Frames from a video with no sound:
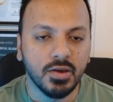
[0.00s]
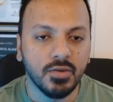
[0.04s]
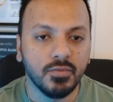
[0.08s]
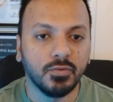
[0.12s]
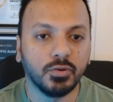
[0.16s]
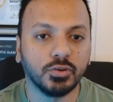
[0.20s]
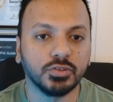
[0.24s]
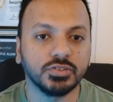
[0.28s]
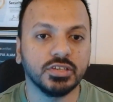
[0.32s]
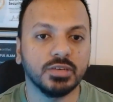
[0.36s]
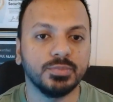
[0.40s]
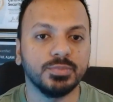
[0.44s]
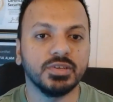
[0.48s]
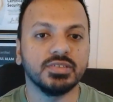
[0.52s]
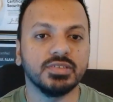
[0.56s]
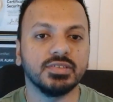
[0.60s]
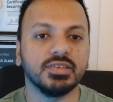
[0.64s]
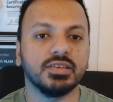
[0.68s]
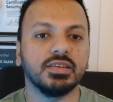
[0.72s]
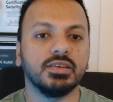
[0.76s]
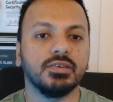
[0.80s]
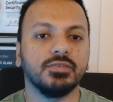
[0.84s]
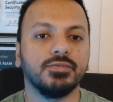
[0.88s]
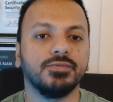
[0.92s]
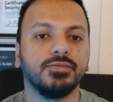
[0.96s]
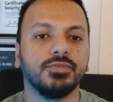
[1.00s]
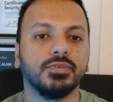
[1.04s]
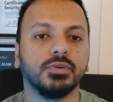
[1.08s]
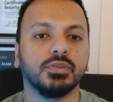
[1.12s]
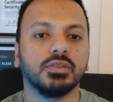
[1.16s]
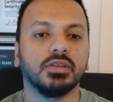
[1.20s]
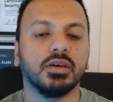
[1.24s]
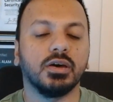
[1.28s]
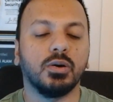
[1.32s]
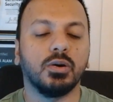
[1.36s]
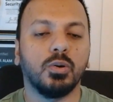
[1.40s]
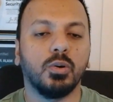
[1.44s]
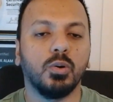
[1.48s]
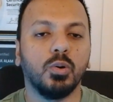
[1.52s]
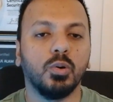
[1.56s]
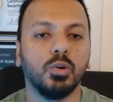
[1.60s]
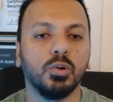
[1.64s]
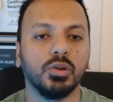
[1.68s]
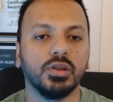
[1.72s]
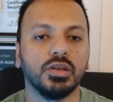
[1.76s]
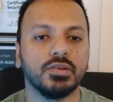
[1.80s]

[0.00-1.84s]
for some reason if the whole